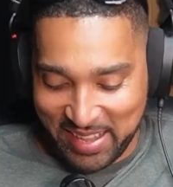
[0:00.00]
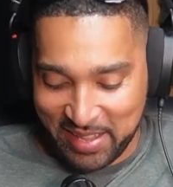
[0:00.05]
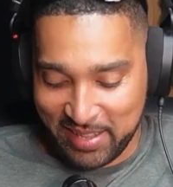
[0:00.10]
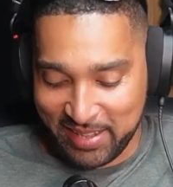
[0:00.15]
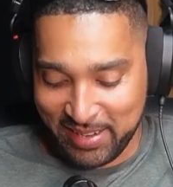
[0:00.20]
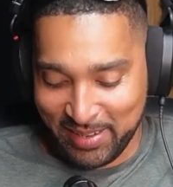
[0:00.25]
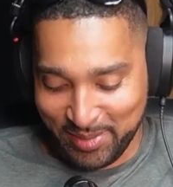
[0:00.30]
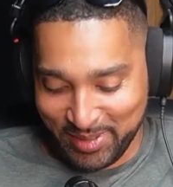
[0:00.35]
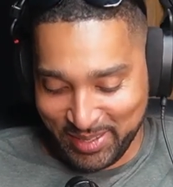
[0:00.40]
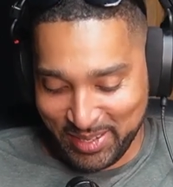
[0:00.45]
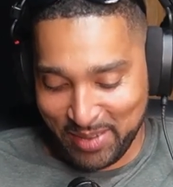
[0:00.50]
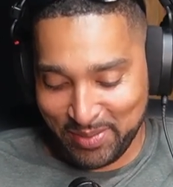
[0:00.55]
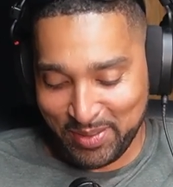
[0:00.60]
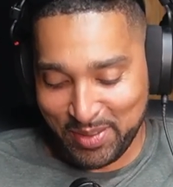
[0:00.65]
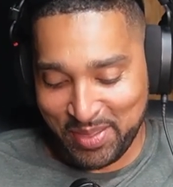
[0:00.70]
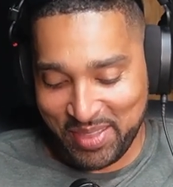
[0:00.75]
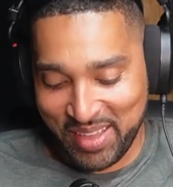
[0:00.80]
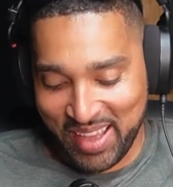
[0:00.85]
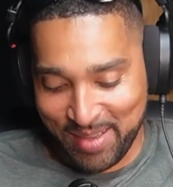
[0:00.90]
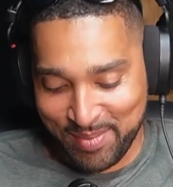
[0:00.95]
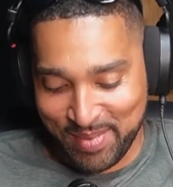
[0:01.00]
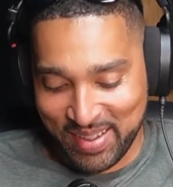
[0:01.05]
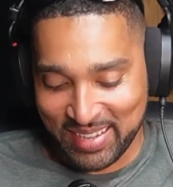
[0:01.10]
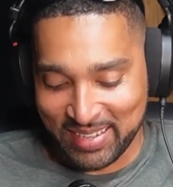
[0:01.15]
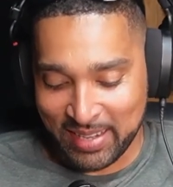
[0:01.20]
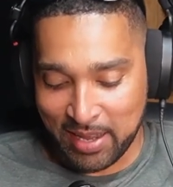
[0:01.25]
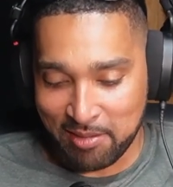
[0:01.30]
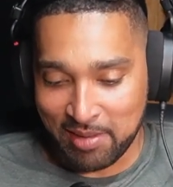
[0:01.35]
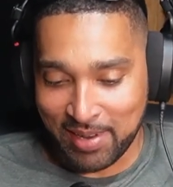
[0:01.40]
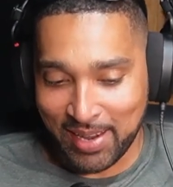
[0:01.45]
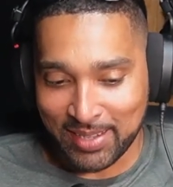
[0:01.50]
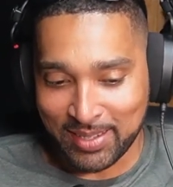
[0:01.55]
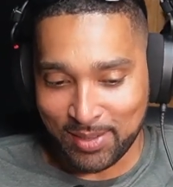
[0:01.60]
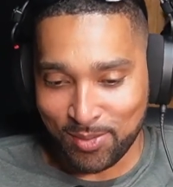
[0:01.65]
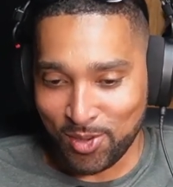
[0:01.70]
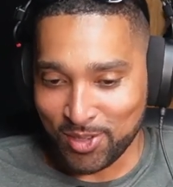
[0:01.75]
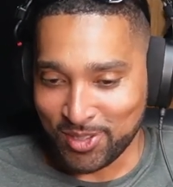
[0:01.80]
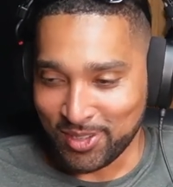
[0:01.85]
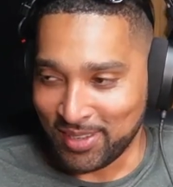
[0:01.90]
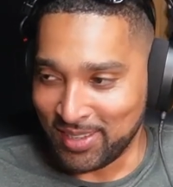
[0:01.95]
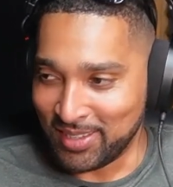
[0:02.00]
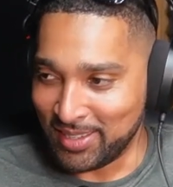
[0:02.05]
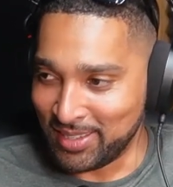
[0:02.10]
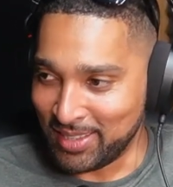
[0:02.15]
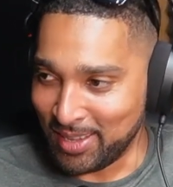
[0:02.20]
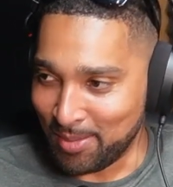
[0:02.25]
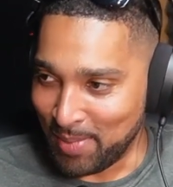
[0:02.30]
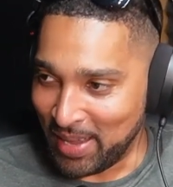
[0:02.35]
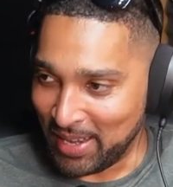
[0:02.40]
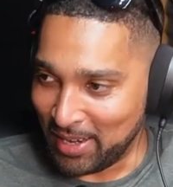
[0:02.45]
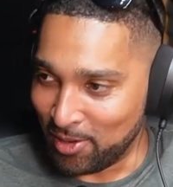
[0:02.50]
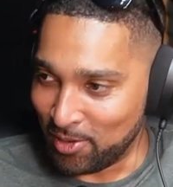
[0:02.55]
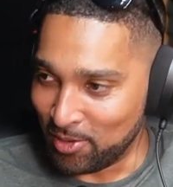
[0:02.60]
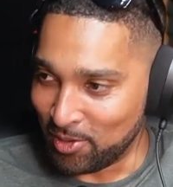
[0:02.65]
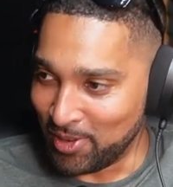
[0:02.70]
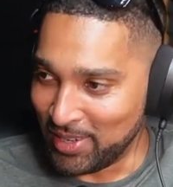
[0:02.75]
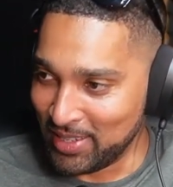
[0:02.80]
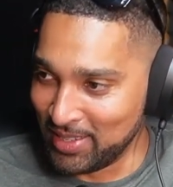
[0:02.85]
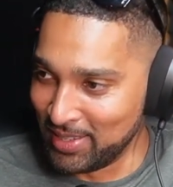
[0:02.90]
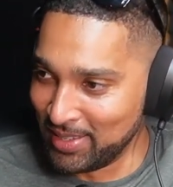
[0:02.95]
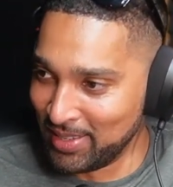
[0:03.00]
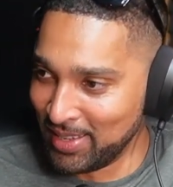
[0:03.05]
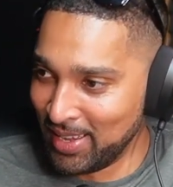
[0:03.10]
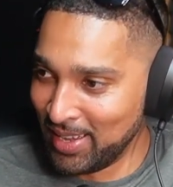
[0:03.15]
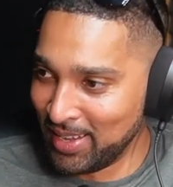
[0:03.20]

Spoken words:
And it was after 30 minutes that I realised it was on. It just didn't make no noise.